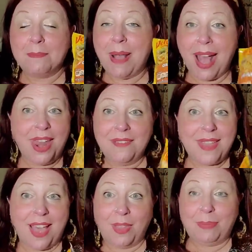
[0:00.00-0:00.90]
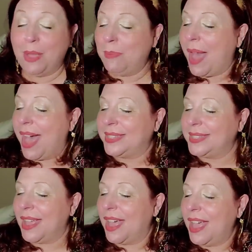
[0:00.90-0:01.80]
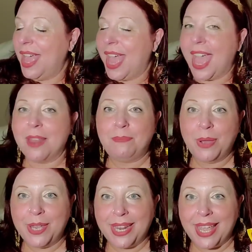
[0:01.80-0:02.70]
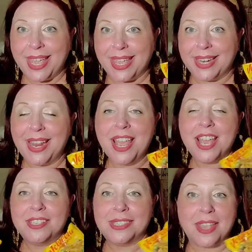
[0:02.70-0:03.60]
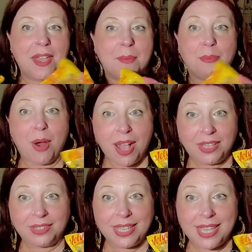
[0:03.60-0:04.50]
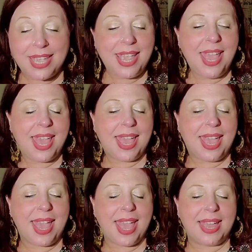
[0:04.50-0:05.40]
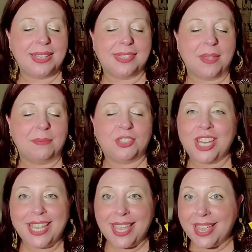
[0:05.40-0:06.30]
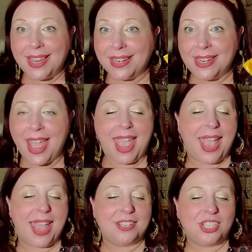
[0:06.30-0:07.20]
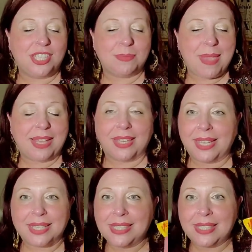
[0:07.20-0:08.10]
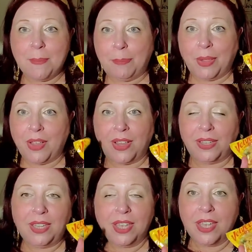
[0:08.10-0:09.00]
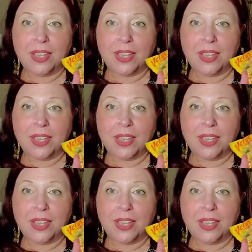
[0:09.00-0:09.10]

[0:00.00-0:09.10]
pot of elbow pasta and put in some broccoli and some chicken and just make like a simple